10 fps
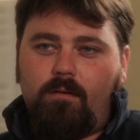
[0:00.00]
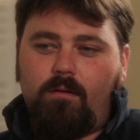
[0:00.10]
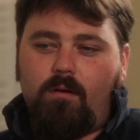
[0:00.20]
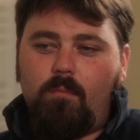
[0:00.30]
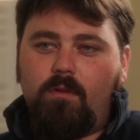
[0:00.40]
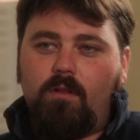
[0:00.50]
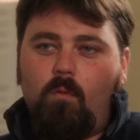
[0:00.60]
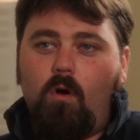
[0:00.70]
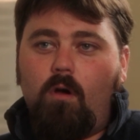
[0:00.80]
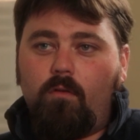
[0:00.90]
crumbling the
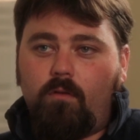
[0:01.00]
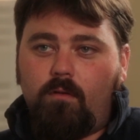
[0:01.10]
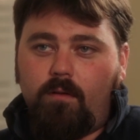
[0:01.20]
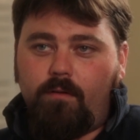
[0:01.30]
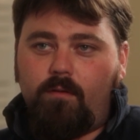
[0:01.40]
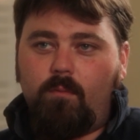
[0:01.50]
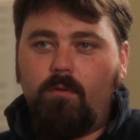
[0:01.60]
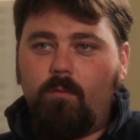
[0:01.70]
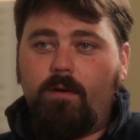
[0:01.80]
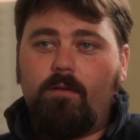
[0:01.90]
walls that stood
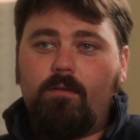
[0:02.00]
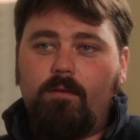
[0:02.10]
between us.